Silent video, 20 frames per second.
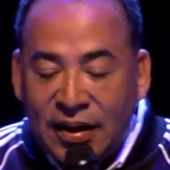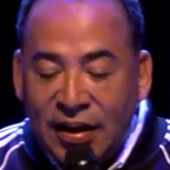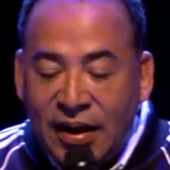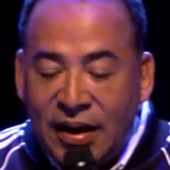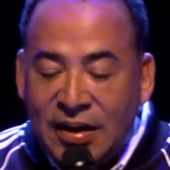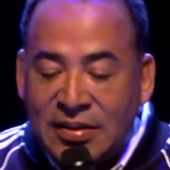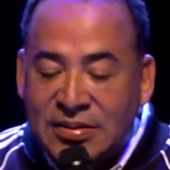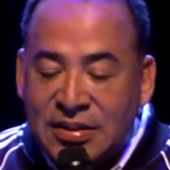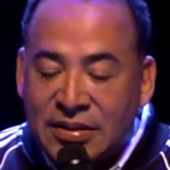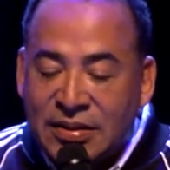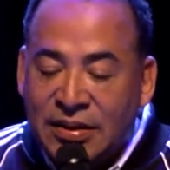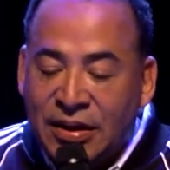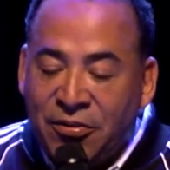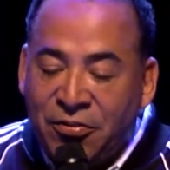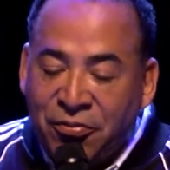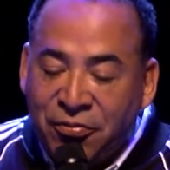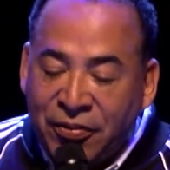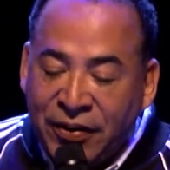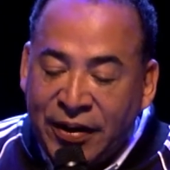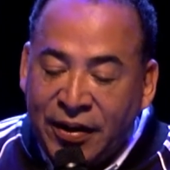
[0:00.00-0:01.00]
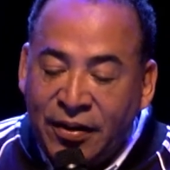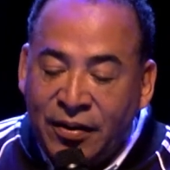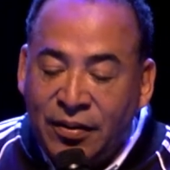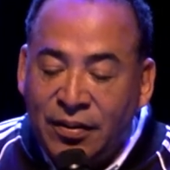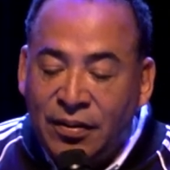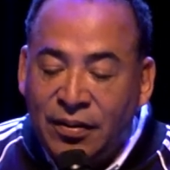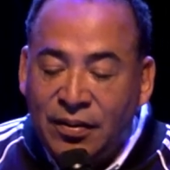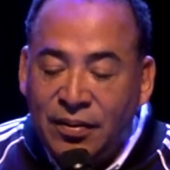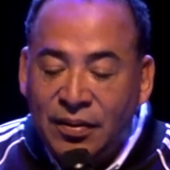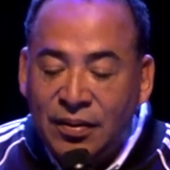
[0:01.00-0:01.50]
is that they
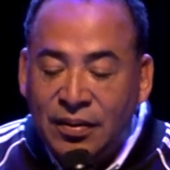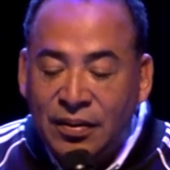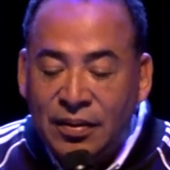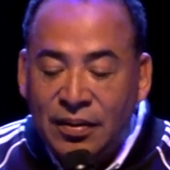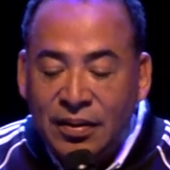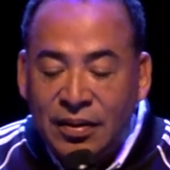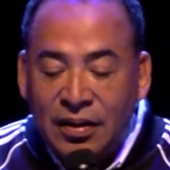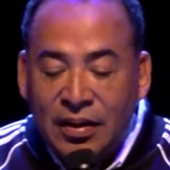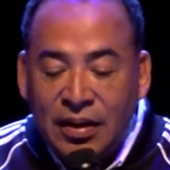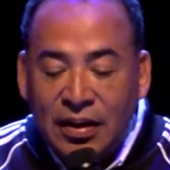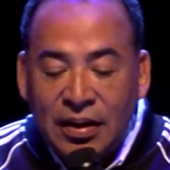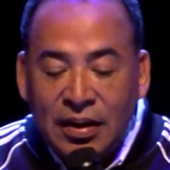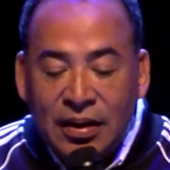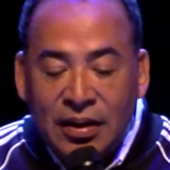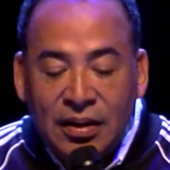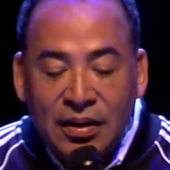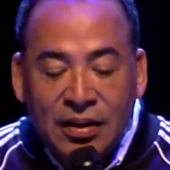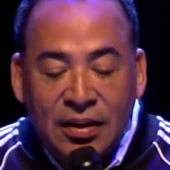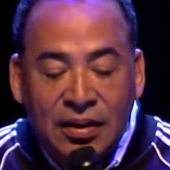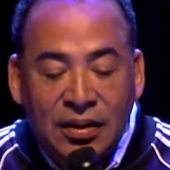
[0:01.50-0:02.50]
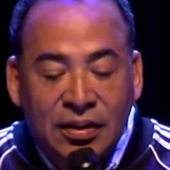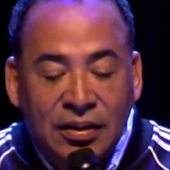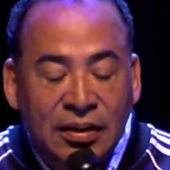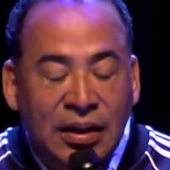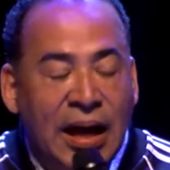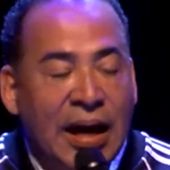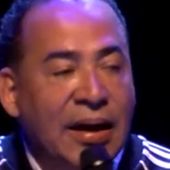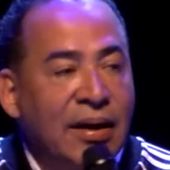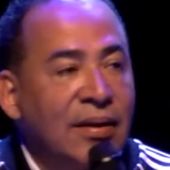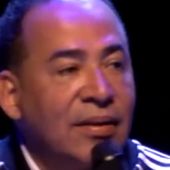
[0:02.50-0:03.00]
feel
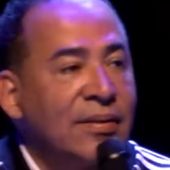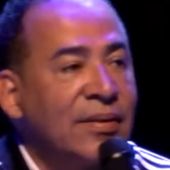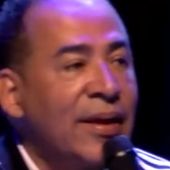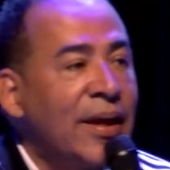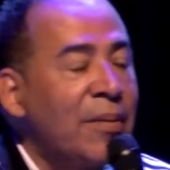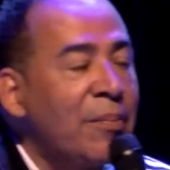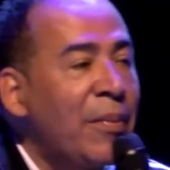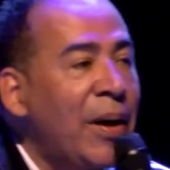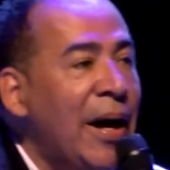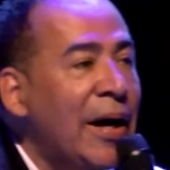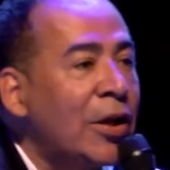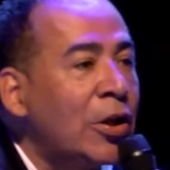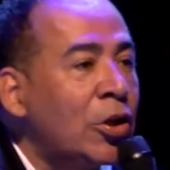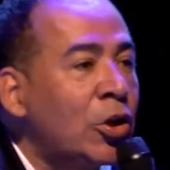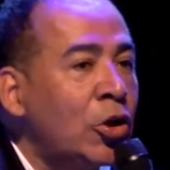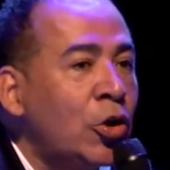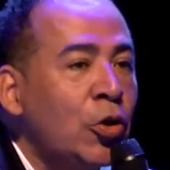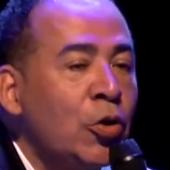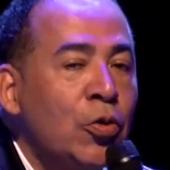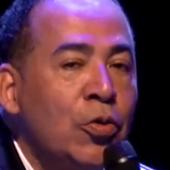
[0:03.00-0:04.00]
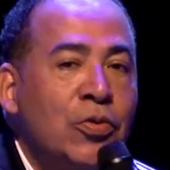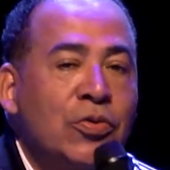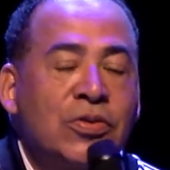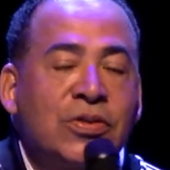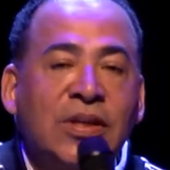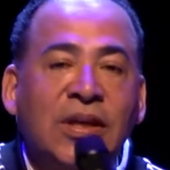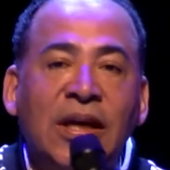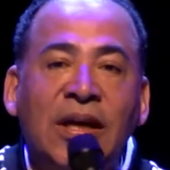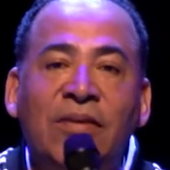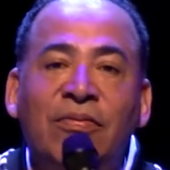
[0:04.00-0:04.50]
like they might
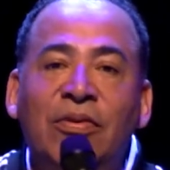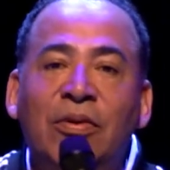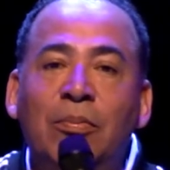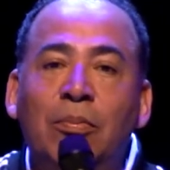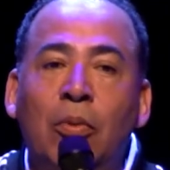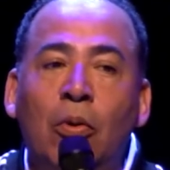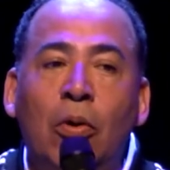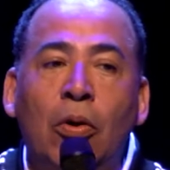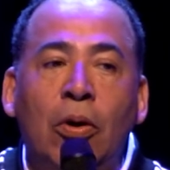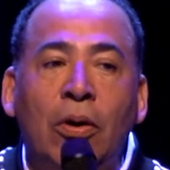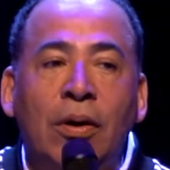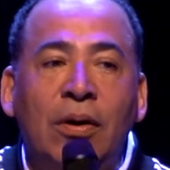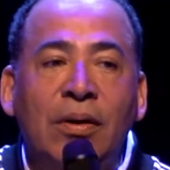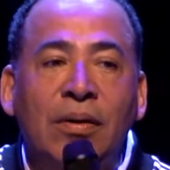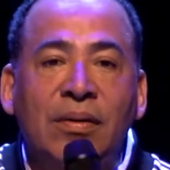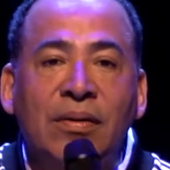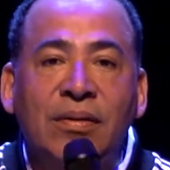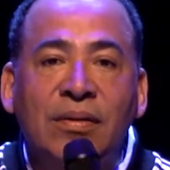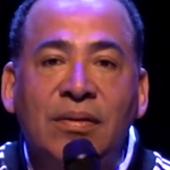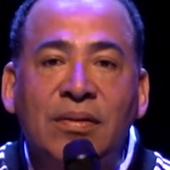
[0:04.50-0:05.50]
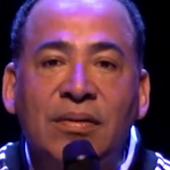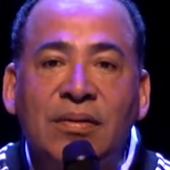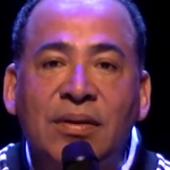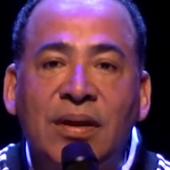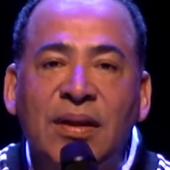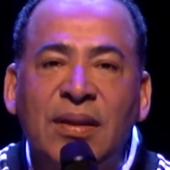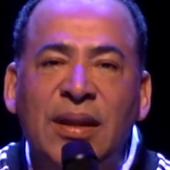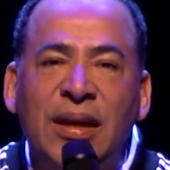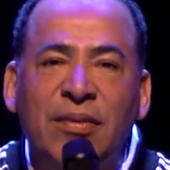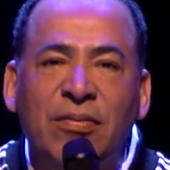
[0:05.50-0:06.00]
lose even more
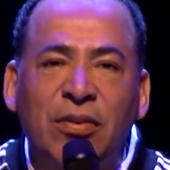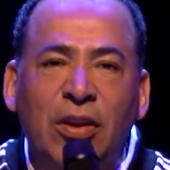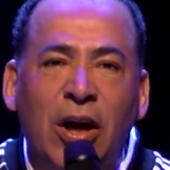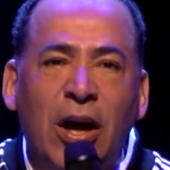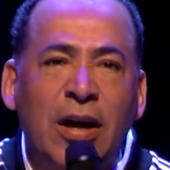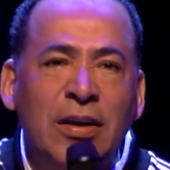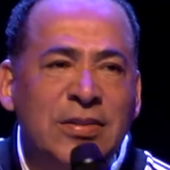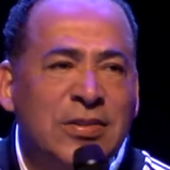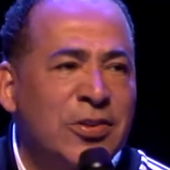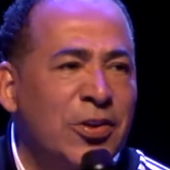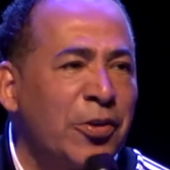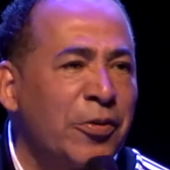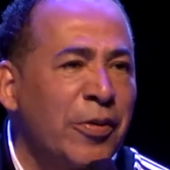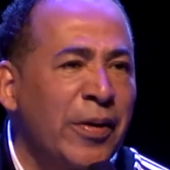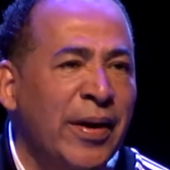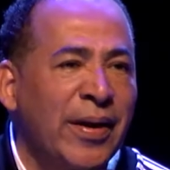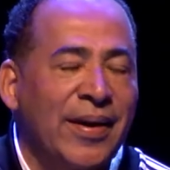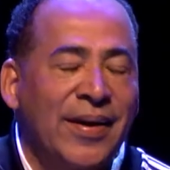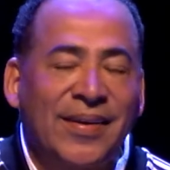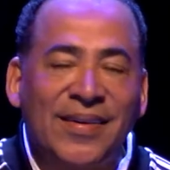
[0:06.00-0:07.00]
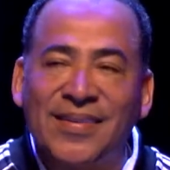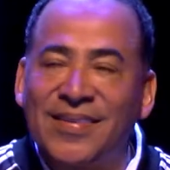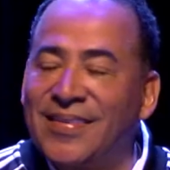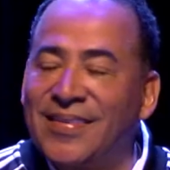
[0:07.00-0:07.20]
than they've lost already.